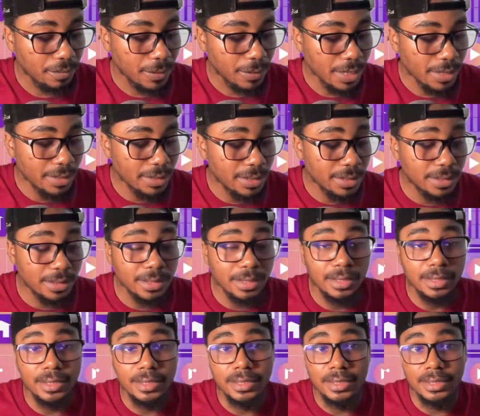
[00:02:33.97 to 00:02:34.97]
this
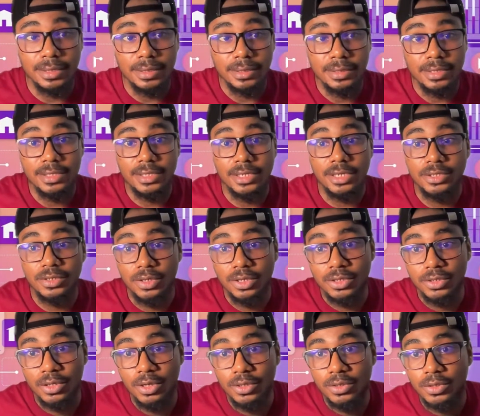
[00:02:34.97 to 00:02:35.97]
session
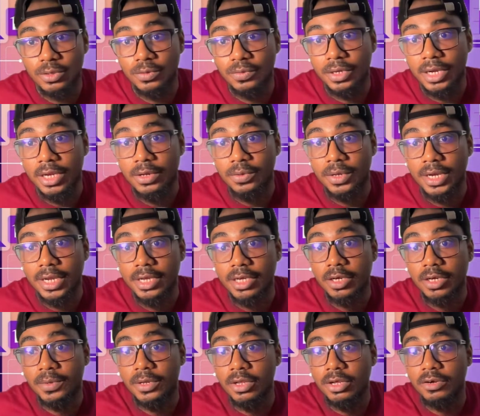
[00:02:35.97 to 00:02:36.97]
is going to really
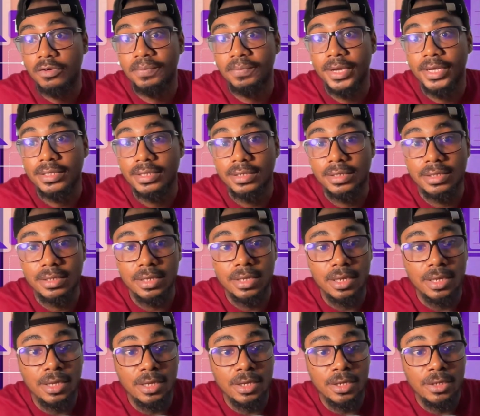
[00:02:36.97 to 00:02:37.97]
help a lot of persons.
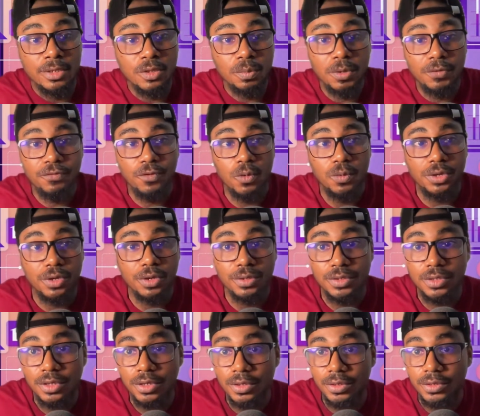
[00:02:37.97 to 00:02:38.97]
So before we
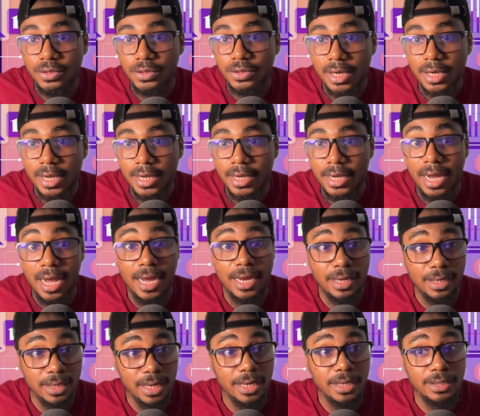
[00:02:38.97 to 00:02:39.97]
continue, just like I
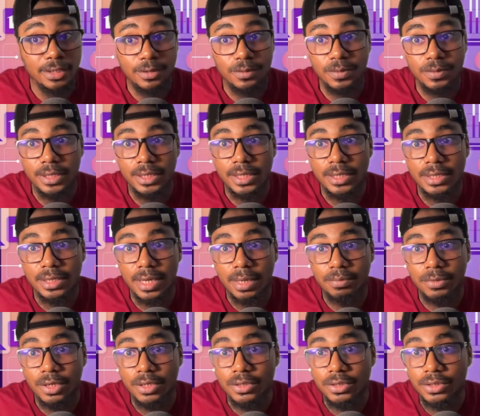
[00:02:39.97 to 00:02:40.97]
like doing it,
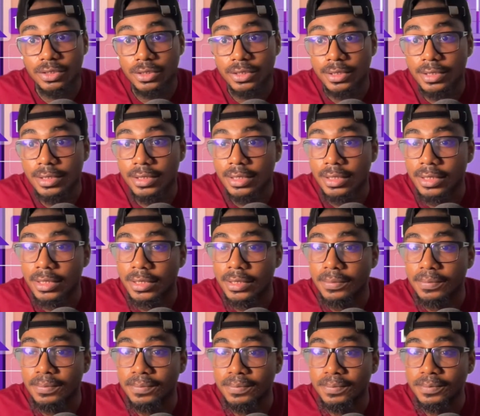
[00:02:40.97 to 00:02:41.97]
I'm going to just
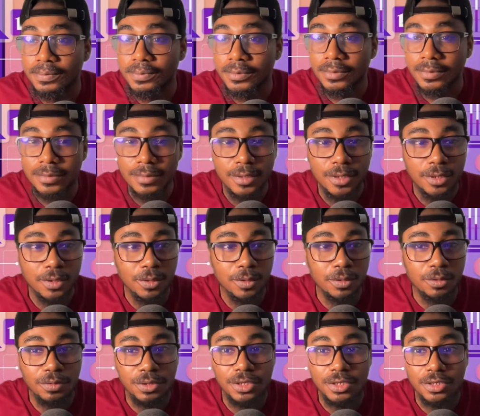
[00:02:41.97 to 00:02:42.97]

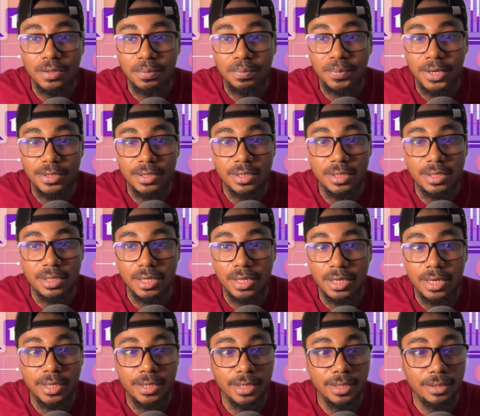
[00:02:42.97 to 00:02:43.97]
greet some persons
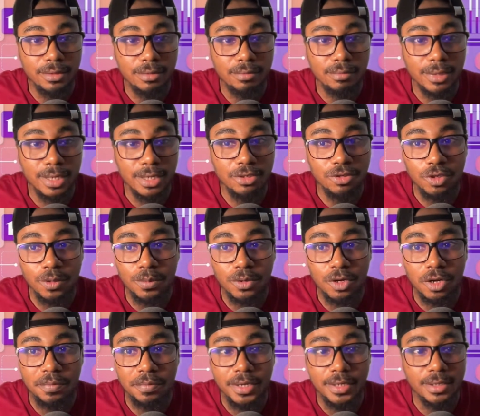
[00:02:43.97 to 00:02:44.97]
here that dropped
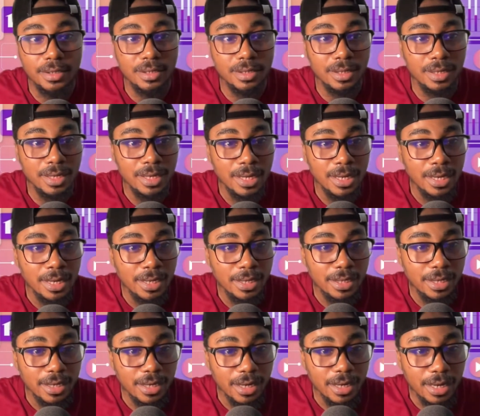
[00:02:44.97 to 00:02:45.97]
comments.
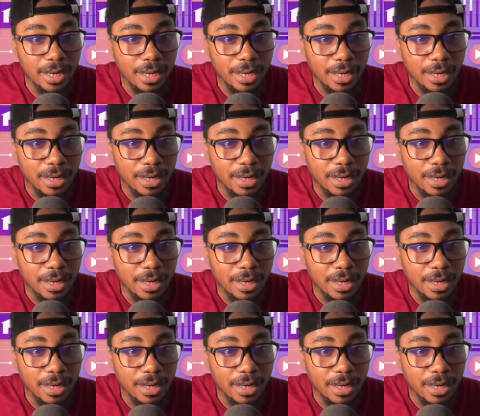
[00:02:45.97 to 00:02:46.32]
Yeah,